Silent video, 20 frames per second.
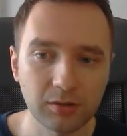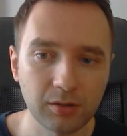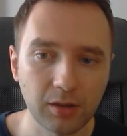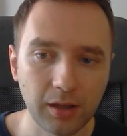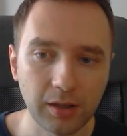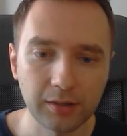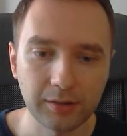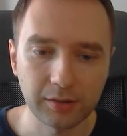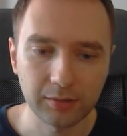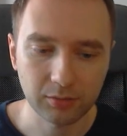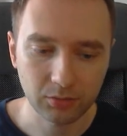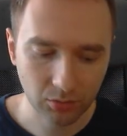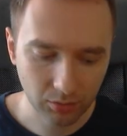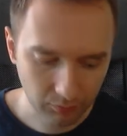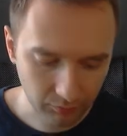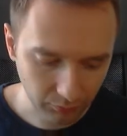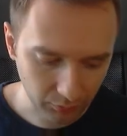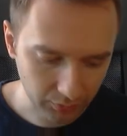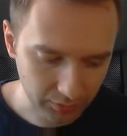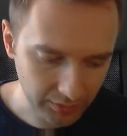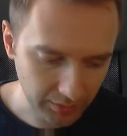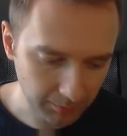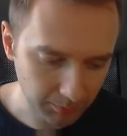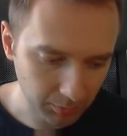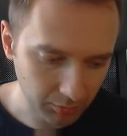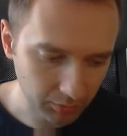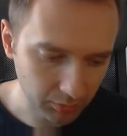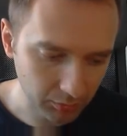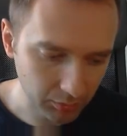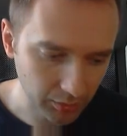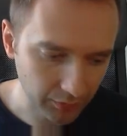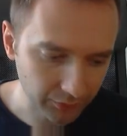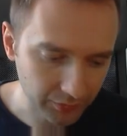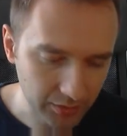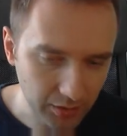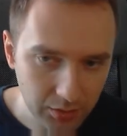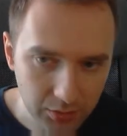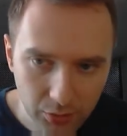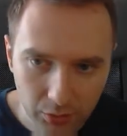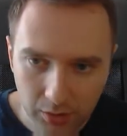and for example, you have
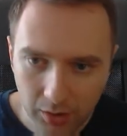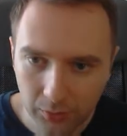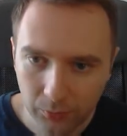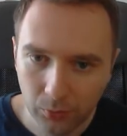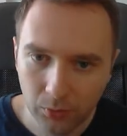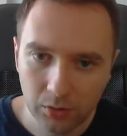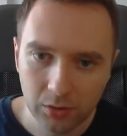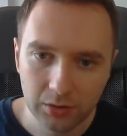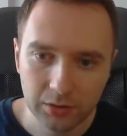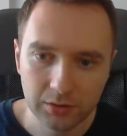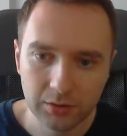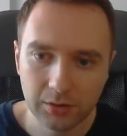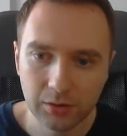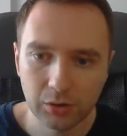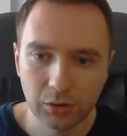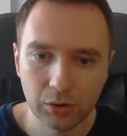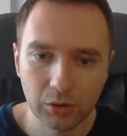sensor networks,